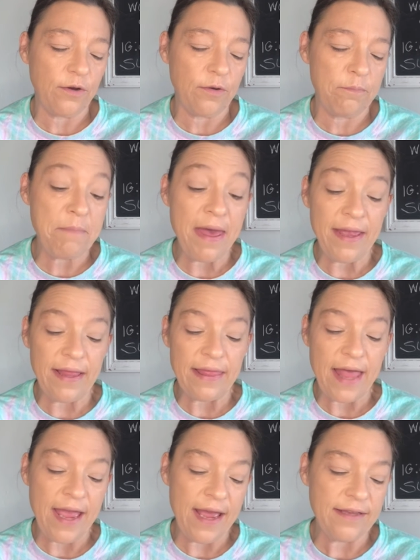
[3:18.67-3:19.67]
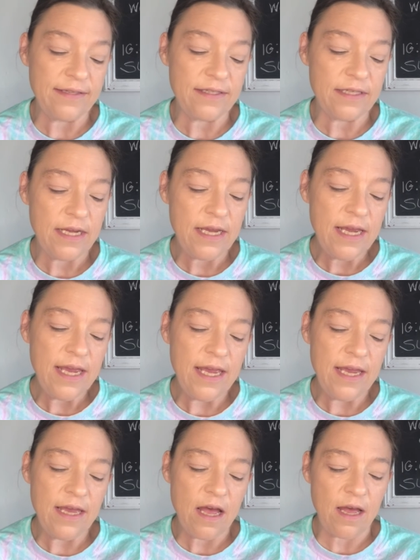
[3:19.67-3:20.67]
Mega Last
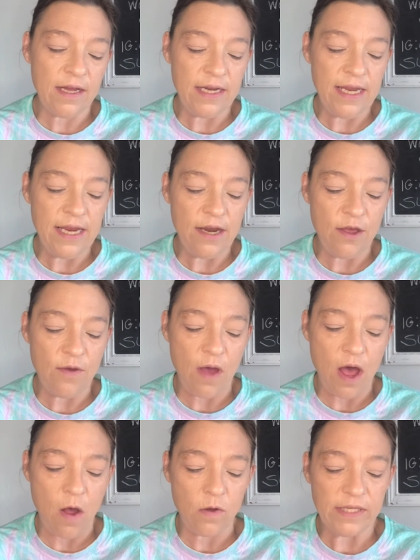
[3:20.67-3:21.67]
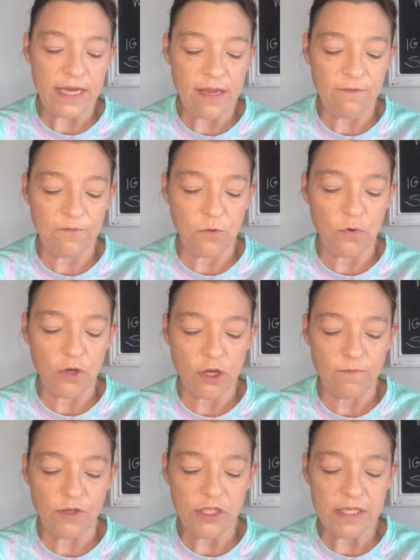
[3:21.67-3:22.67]
Incognito All Day Full
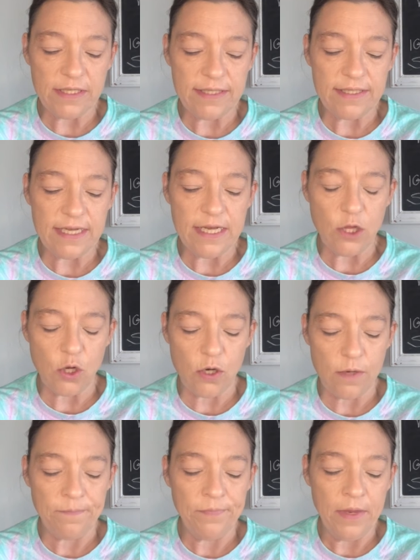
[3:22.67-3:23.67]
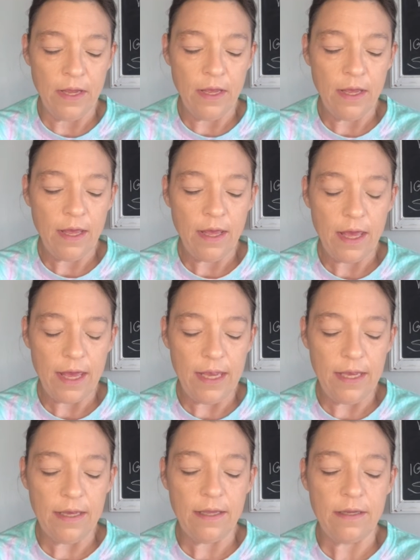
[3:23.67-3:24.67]
Coverage Concealer.
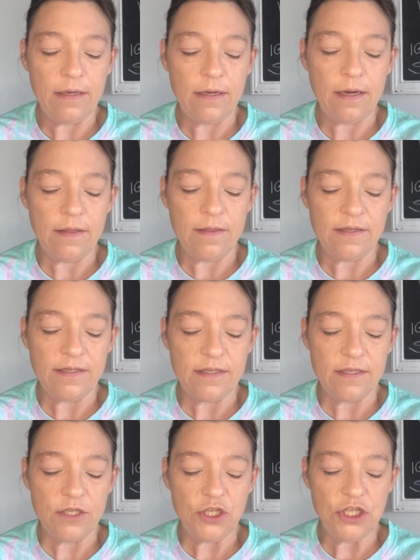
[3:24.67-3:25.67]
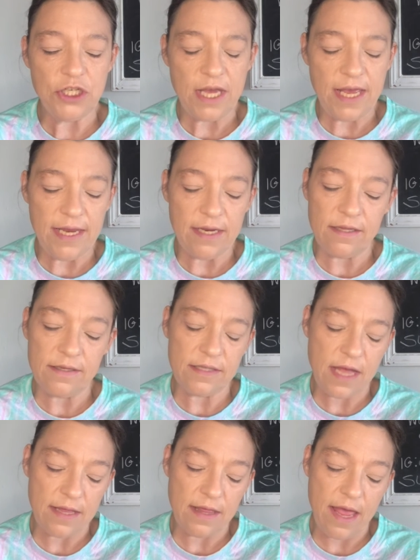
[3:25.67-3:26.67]
And this is in the shade, it looks
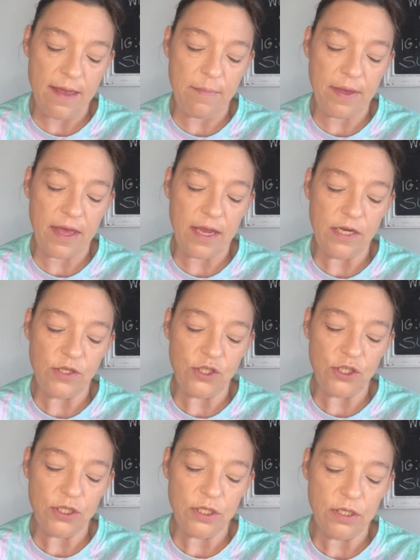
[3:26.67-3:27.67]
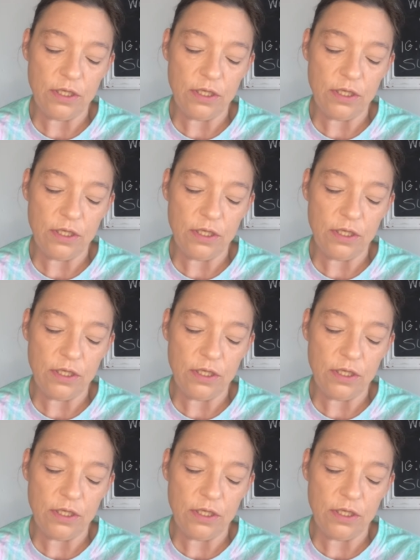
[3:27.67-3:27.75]
like light beige.